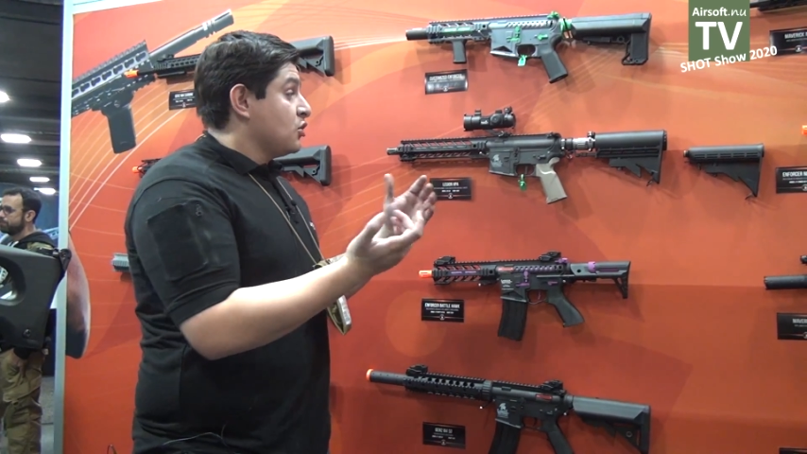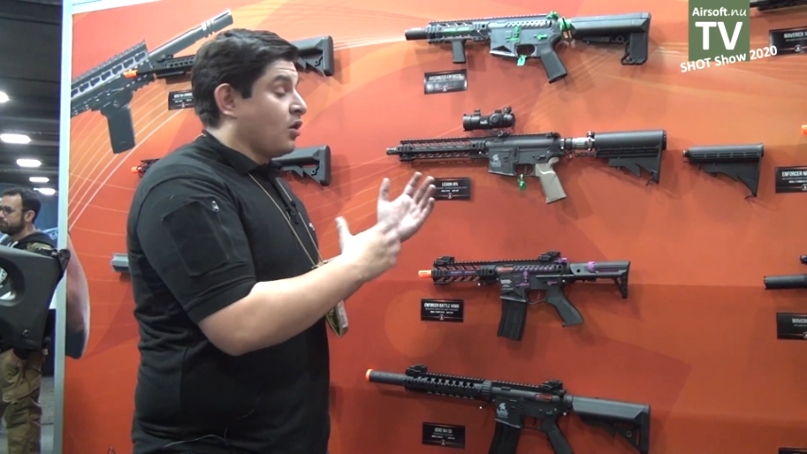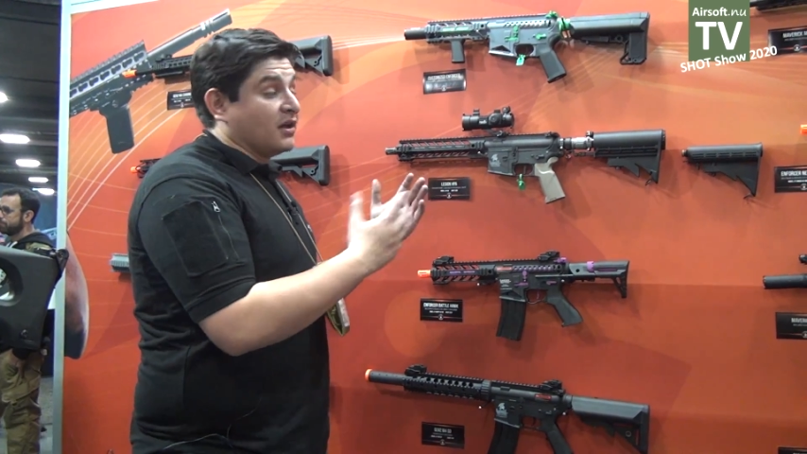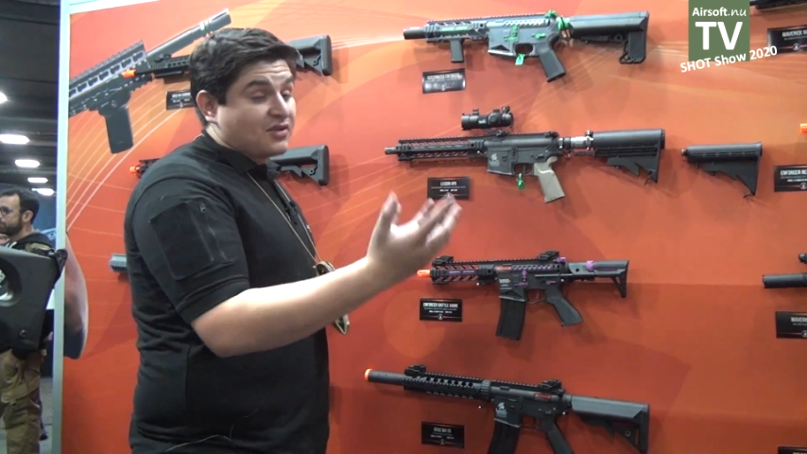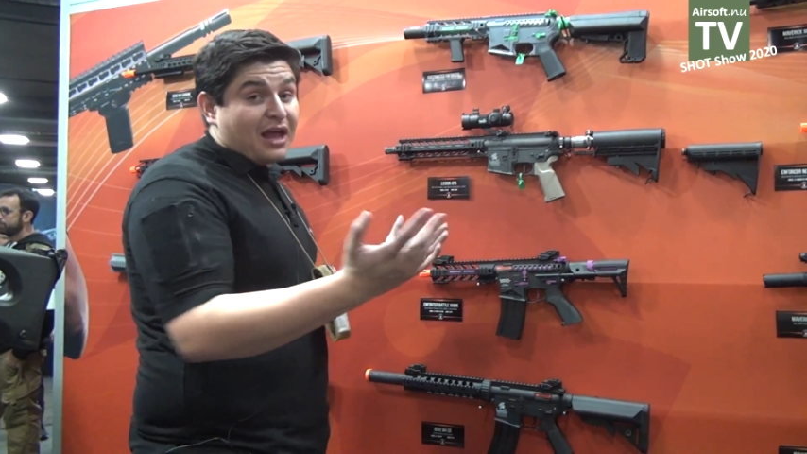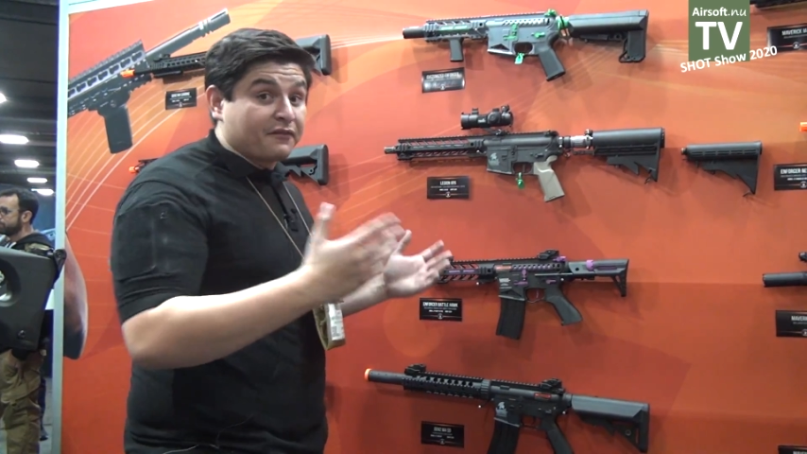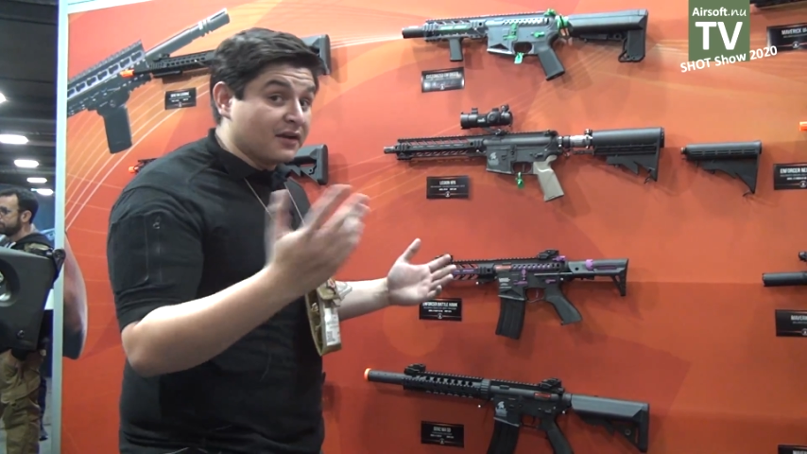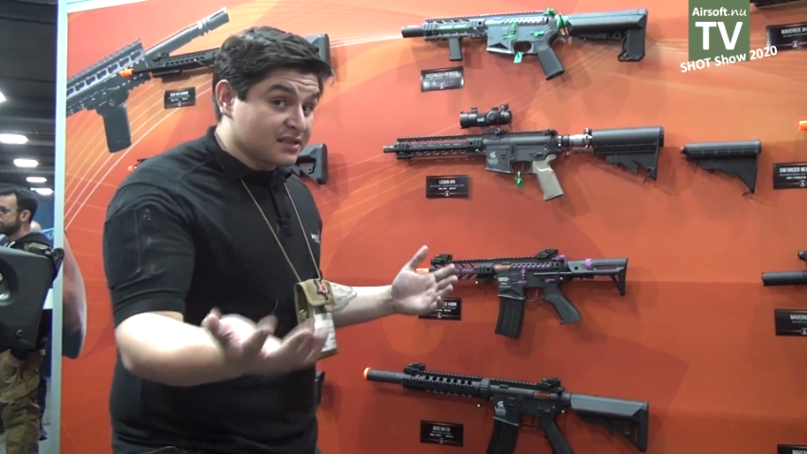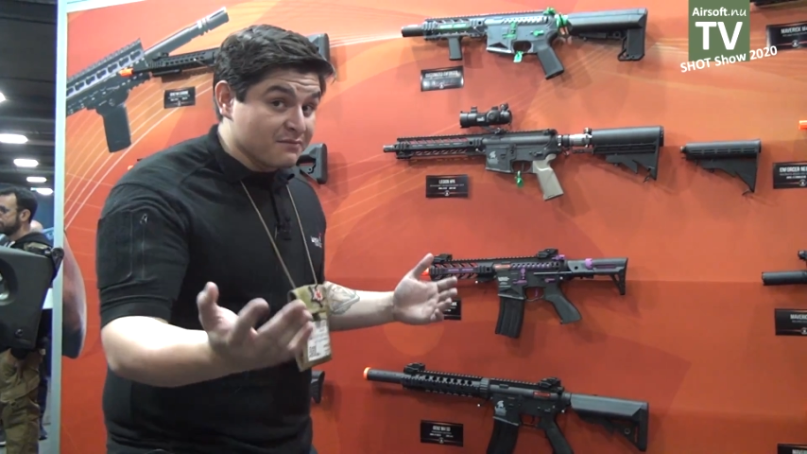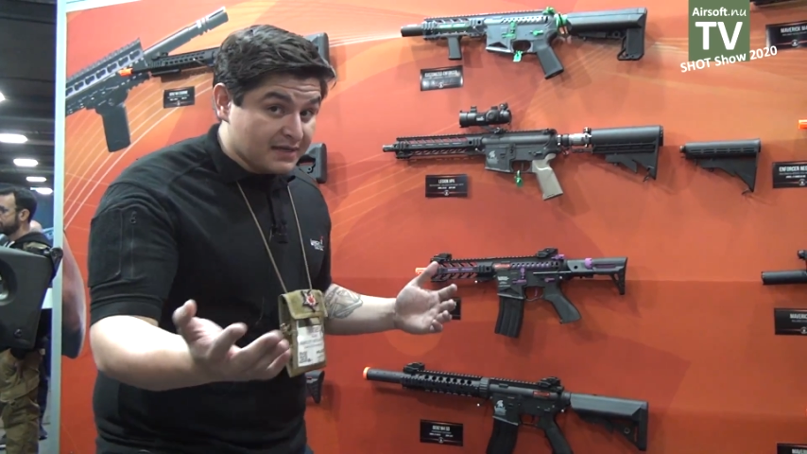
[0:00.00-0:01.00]
you also have
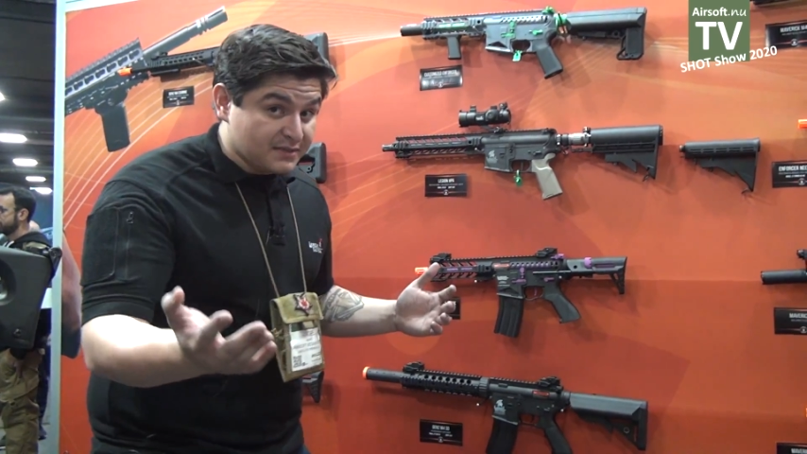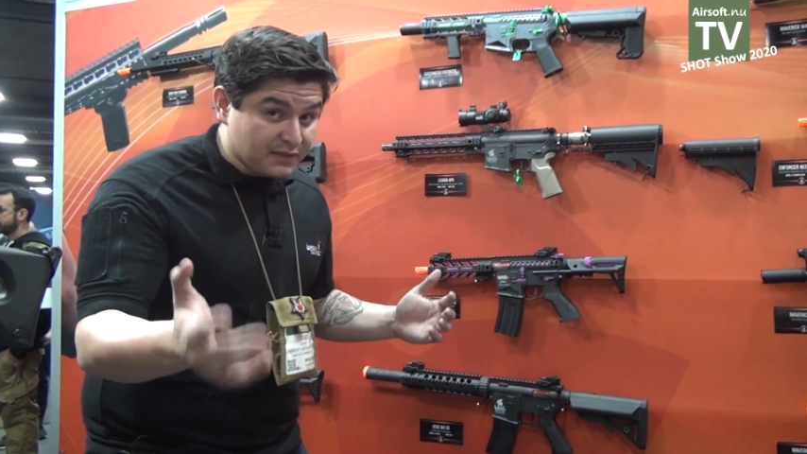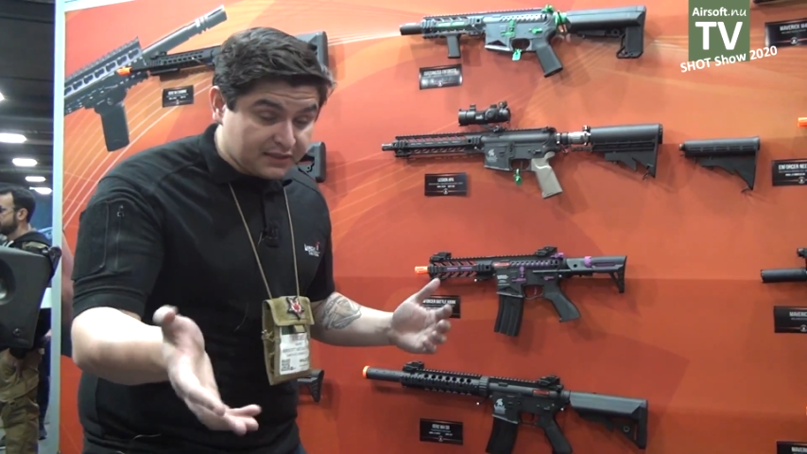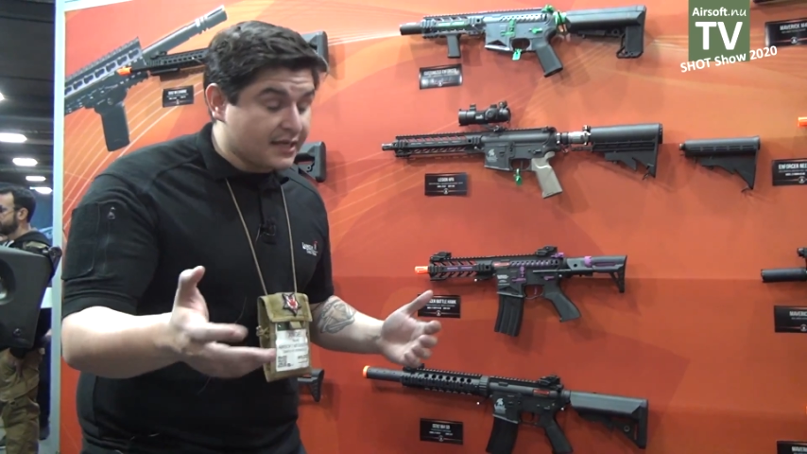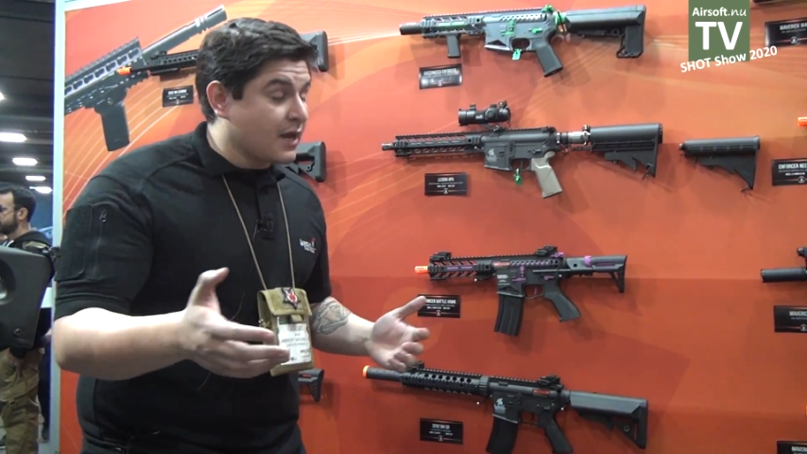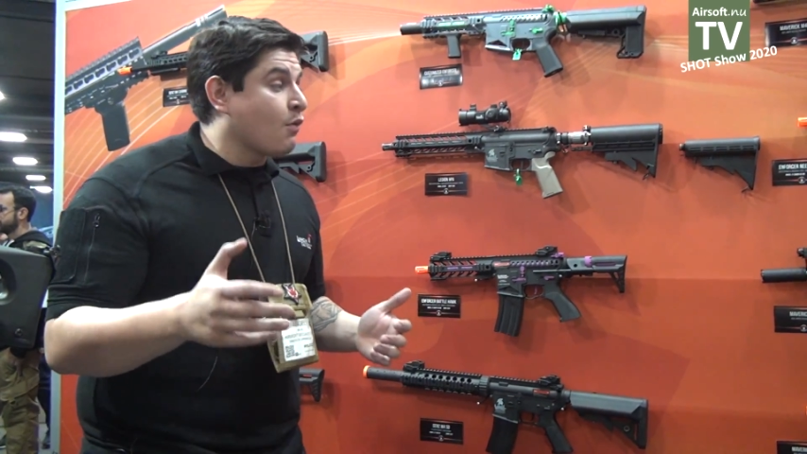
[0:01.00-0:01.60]
customizability.